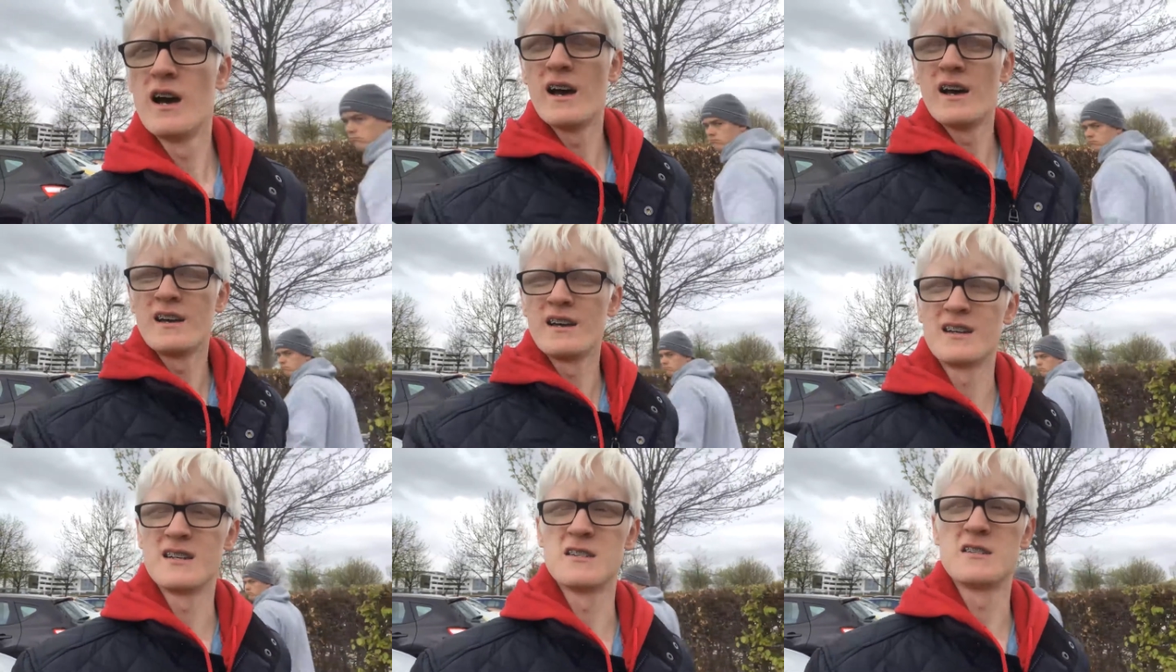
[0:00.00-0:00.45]

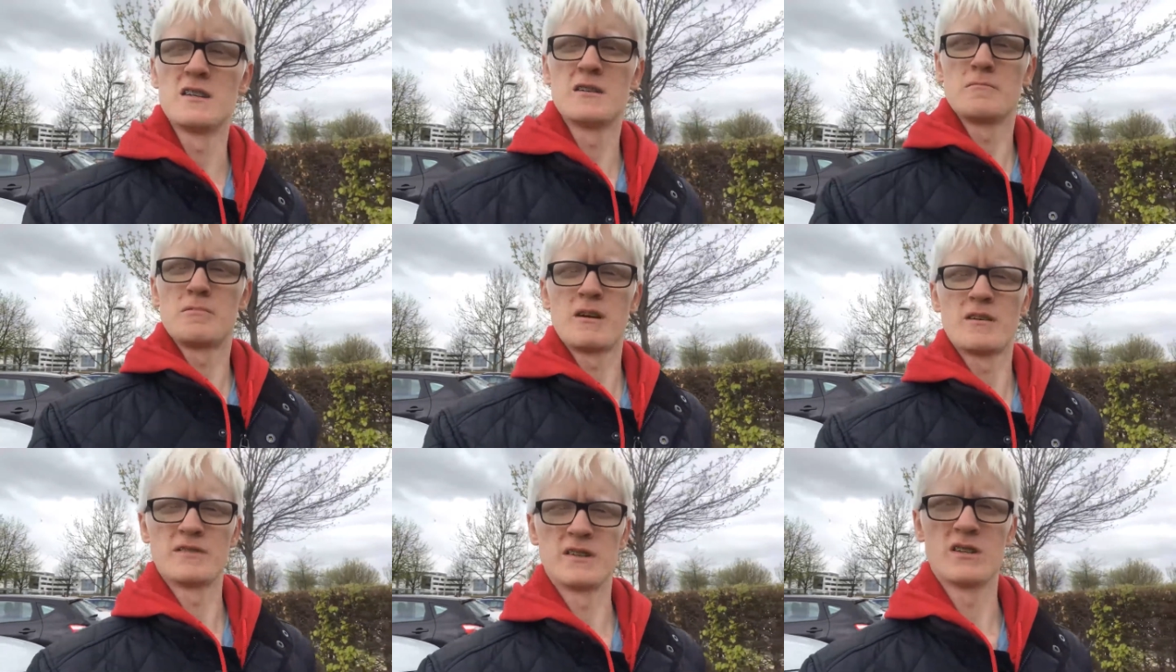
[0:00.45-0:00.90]
I ended
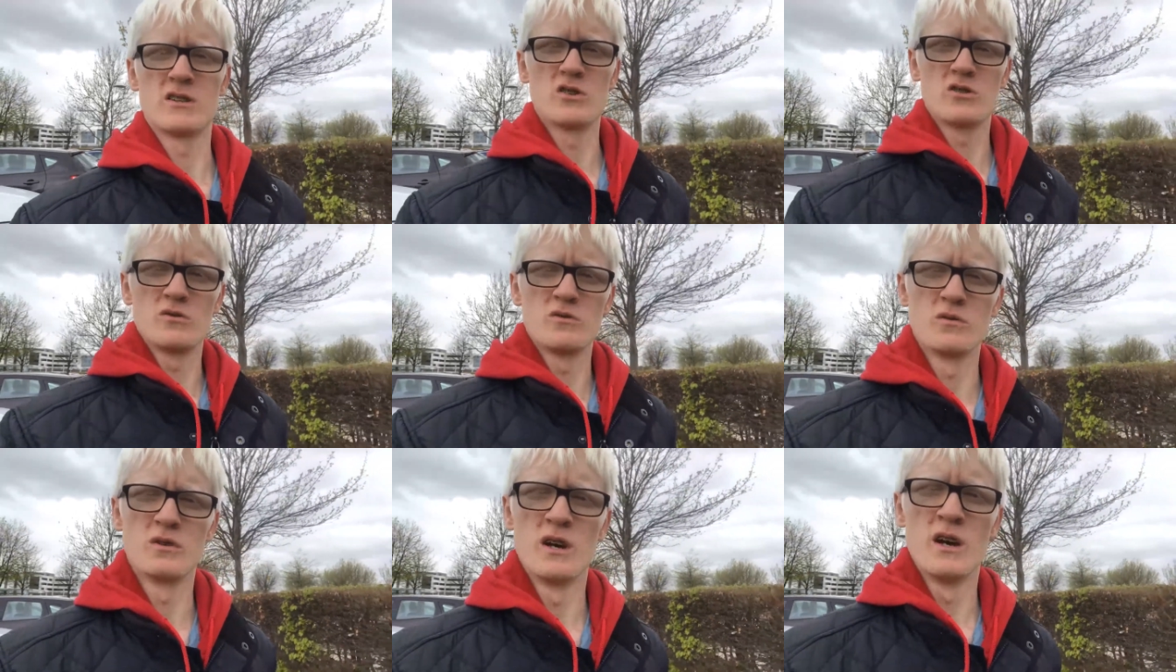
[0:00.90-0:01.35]
up having
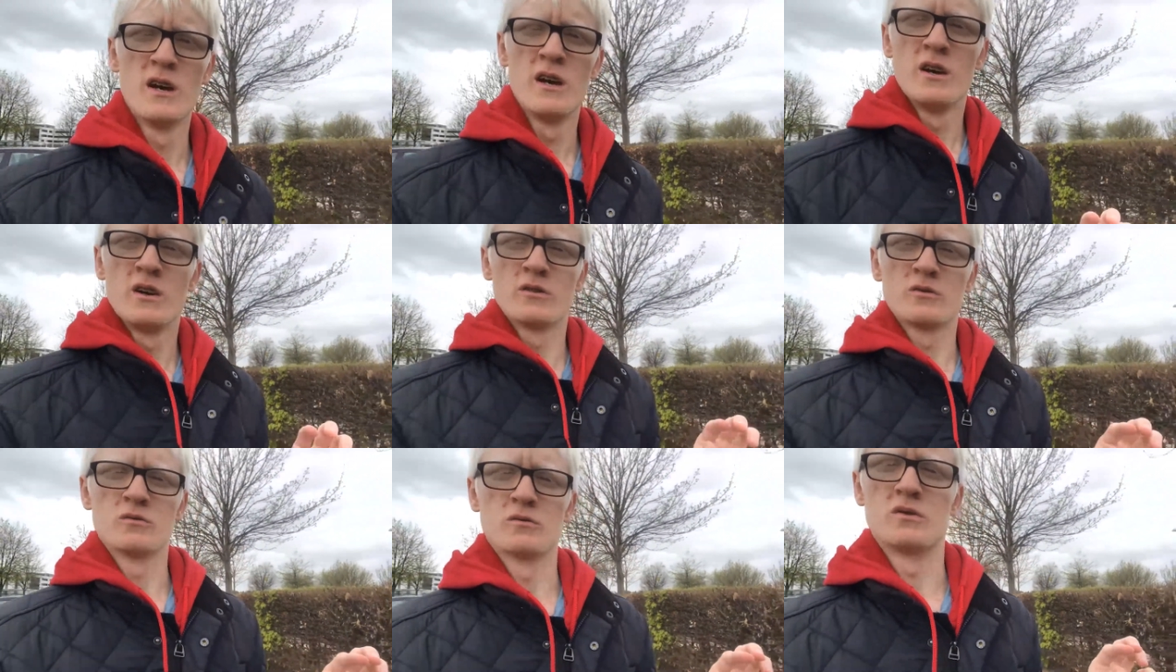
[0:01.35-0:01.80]
to
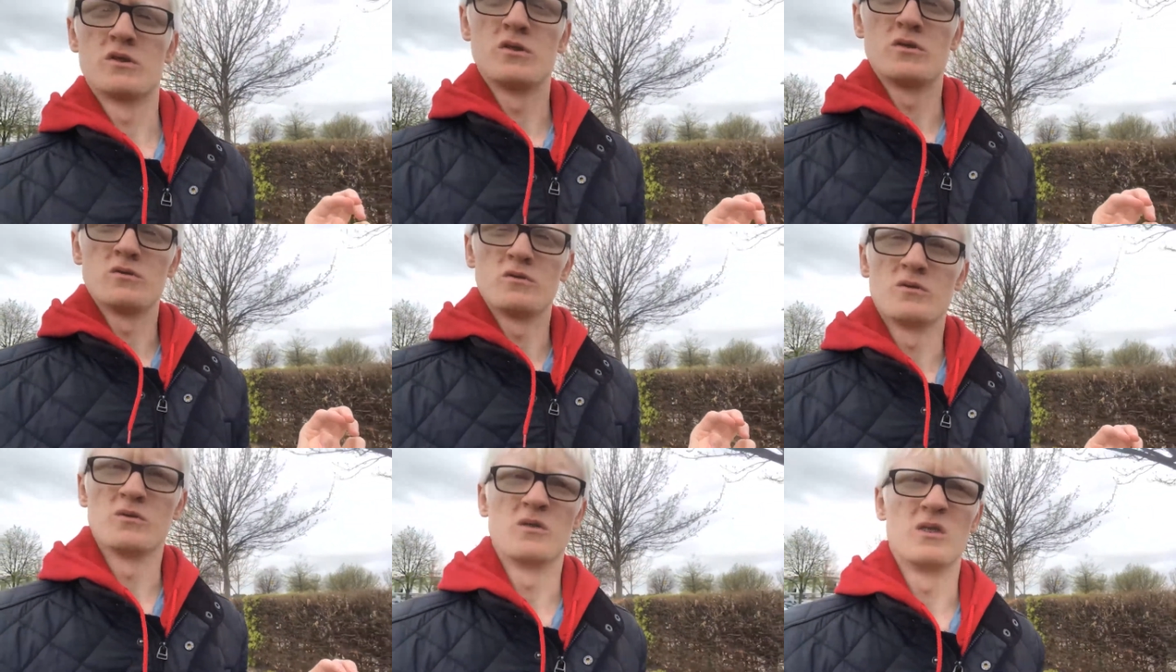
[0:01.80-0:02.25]
go
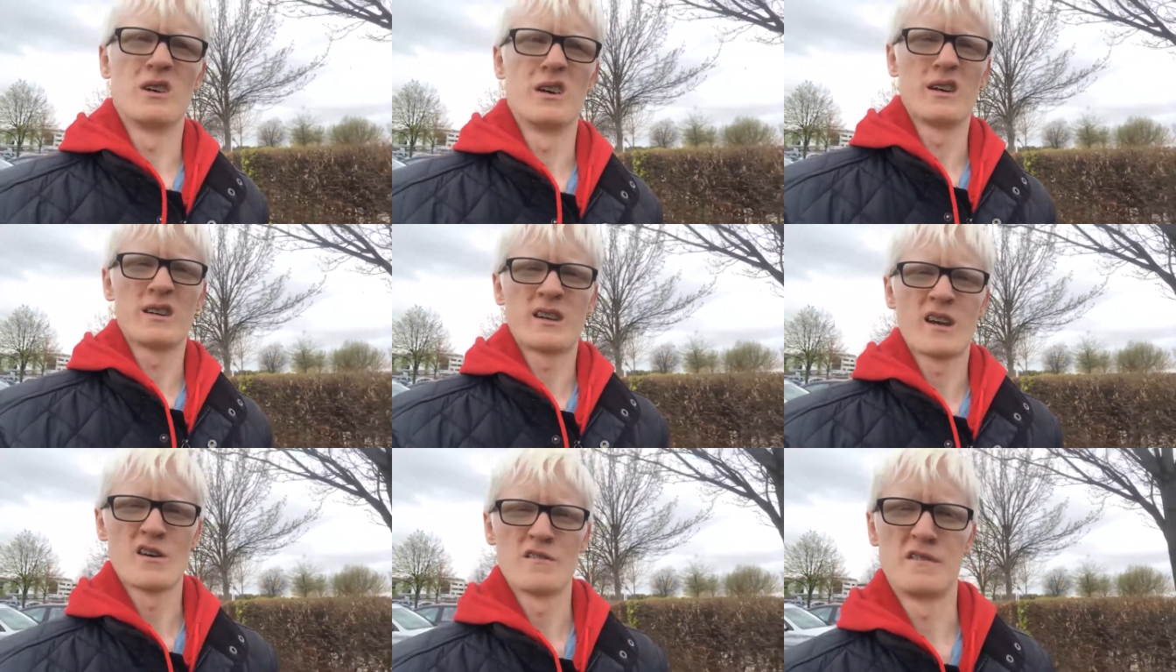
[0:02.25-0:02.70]
to
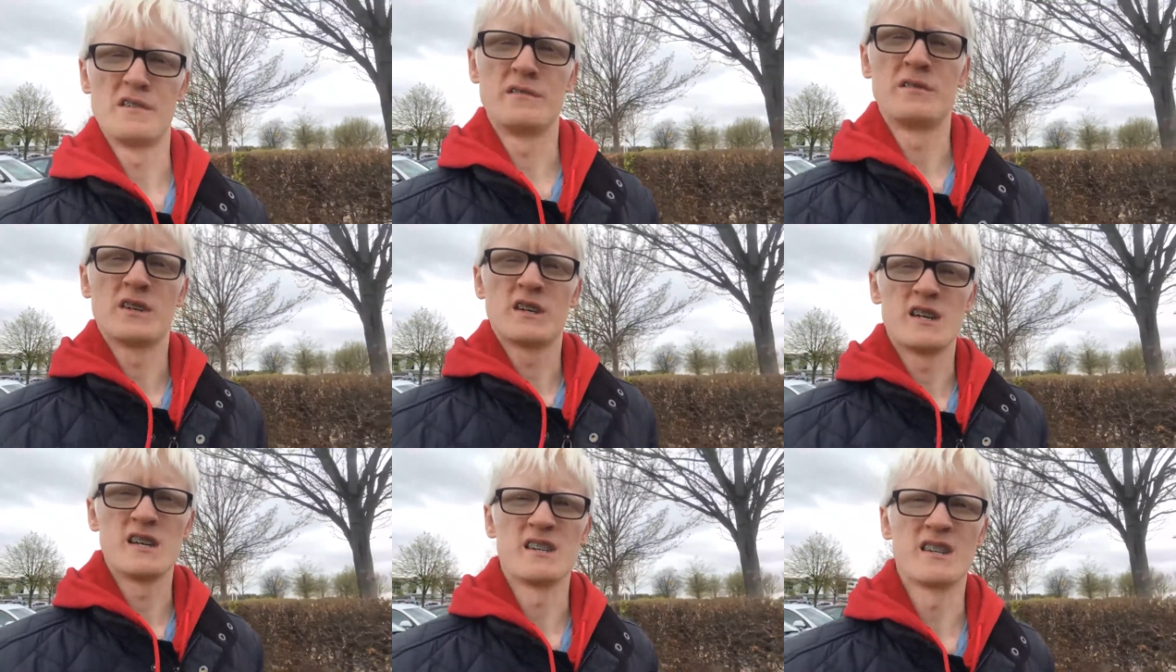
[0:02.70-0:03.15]
get off
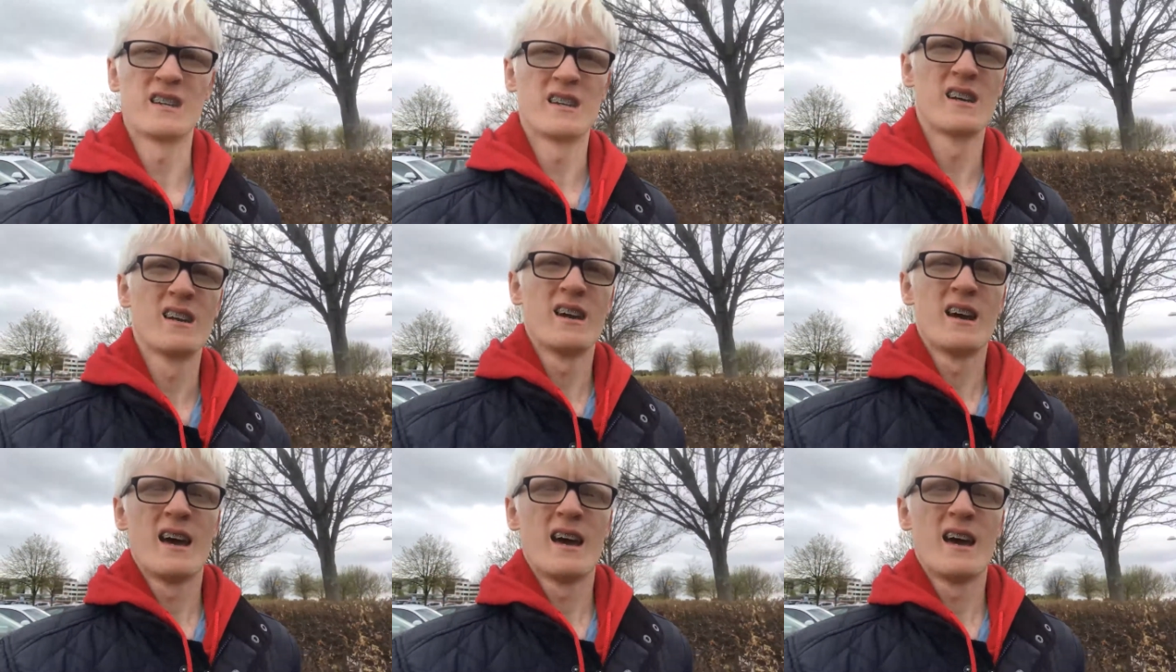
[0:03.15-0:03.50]
Inverkeithing,